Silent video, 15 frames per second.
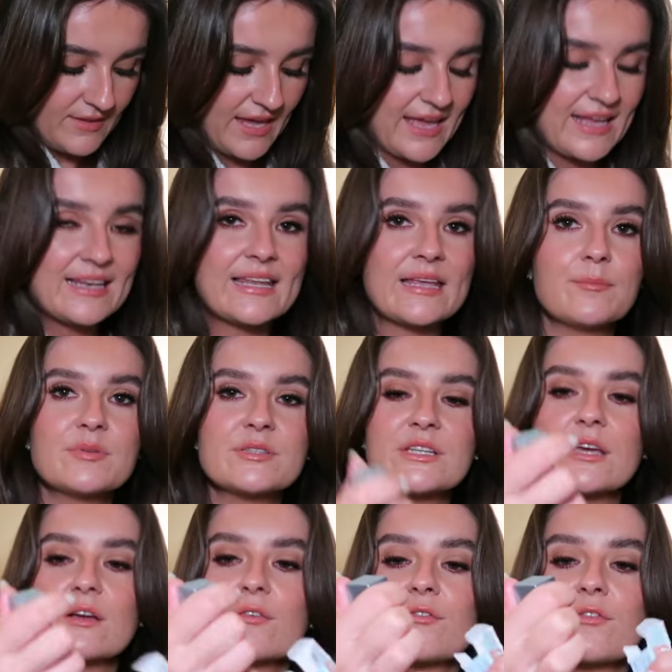a
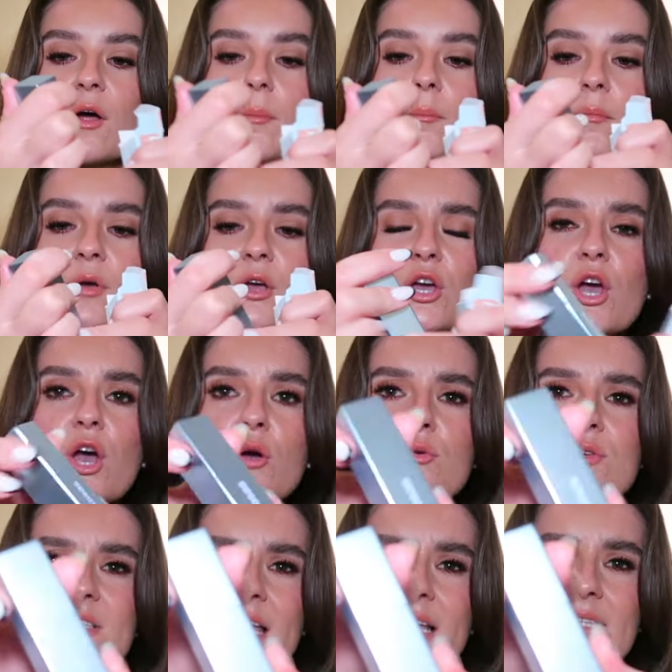lipstick from
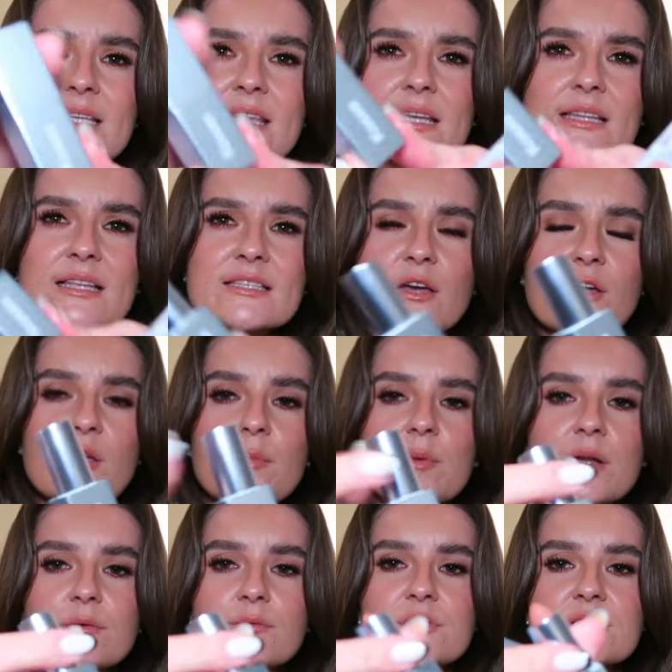Kosas, I think that's how you
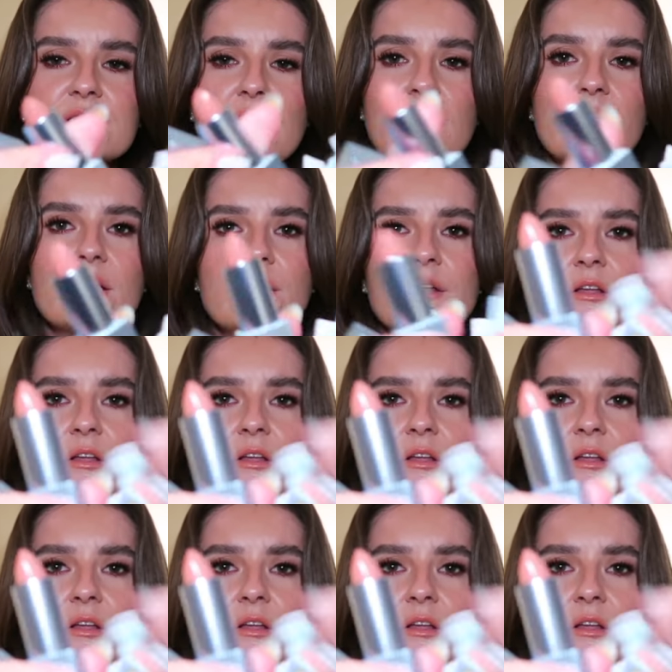pronounce it.